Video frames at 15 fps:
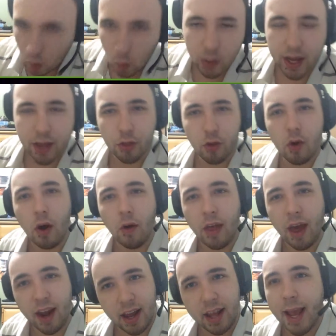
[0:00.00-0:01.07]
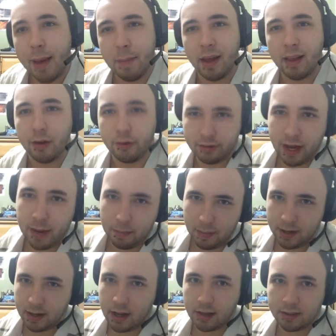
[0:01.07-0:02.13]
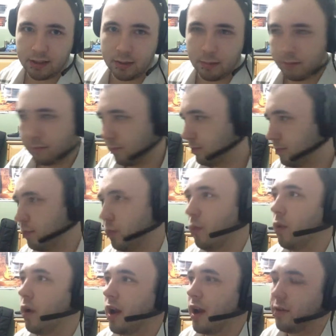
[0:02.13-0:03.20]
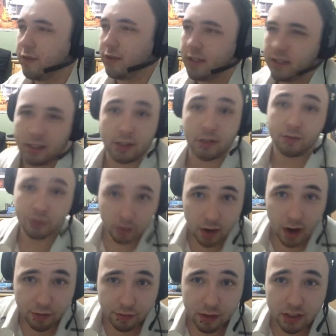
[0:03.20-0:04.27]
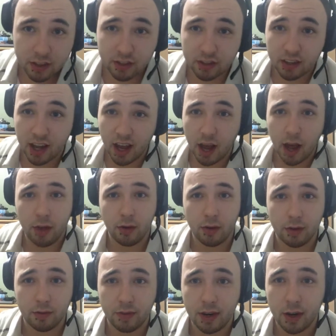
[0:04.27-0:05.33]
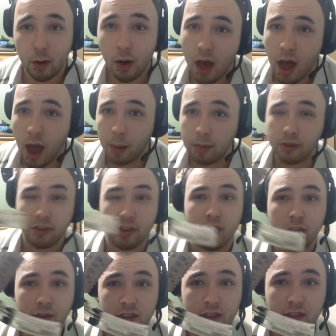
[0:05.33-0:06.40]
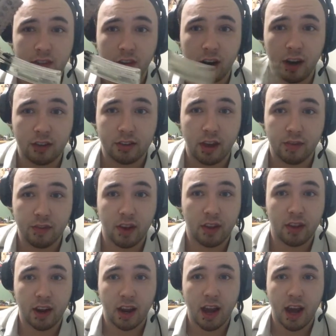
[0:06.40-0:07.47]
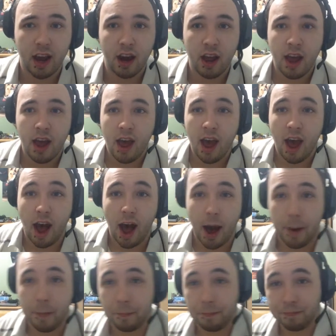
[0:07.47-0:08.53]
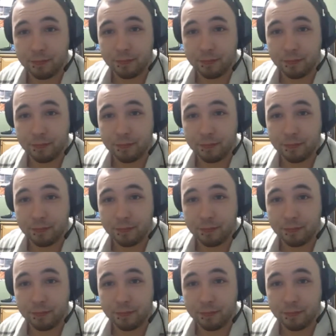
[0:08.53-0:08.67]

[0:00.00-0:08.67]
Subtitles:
we get through all that, and I get my little Tipman custom whatever. For reference, throughout the video, I'm just gonna use this little airsoft gun that I got, um,